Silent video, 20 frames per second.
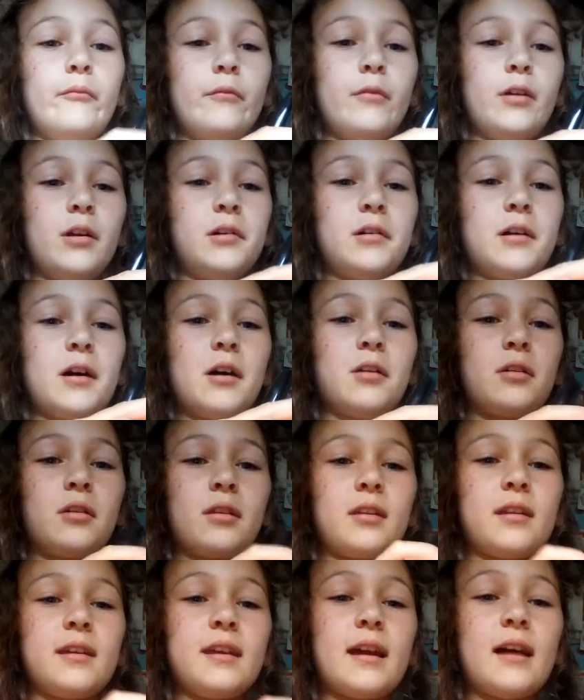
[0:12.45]
one of
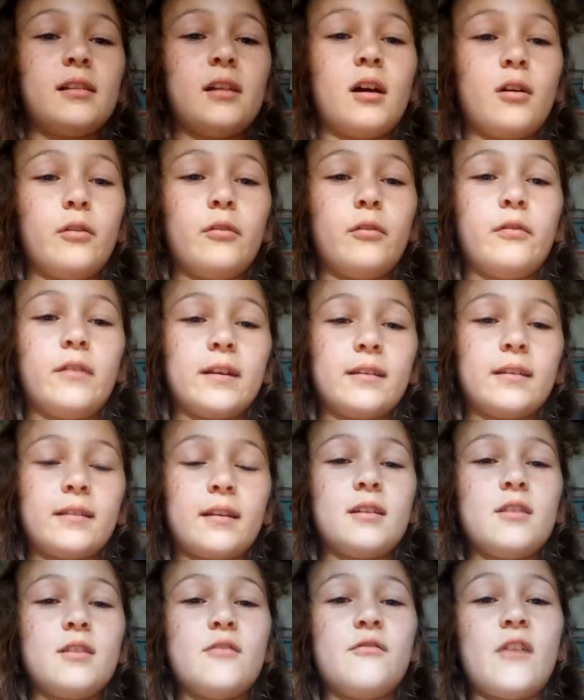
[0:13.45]
those yellow things
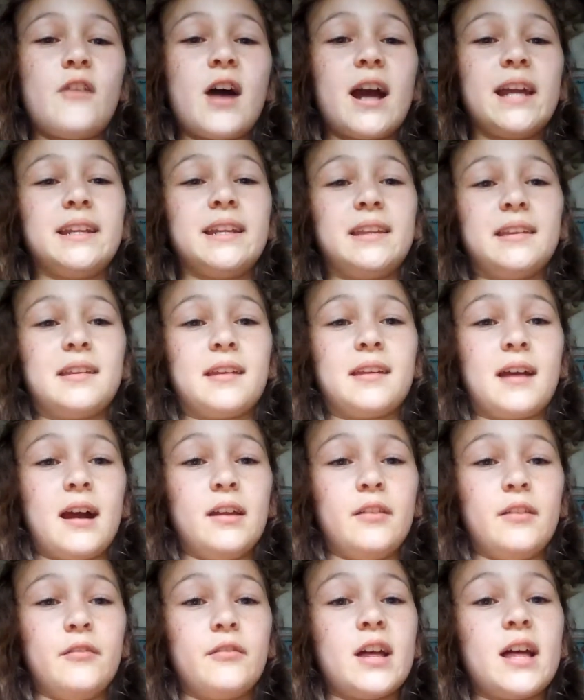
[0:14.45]
that you find
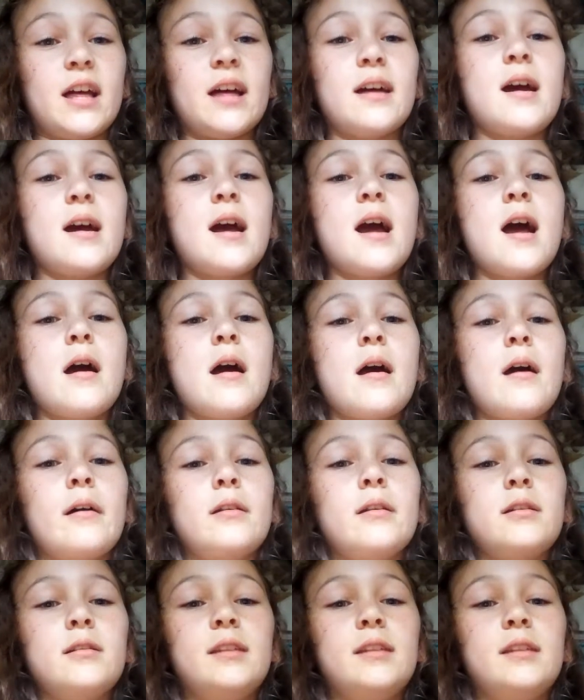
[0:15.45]
inside of it.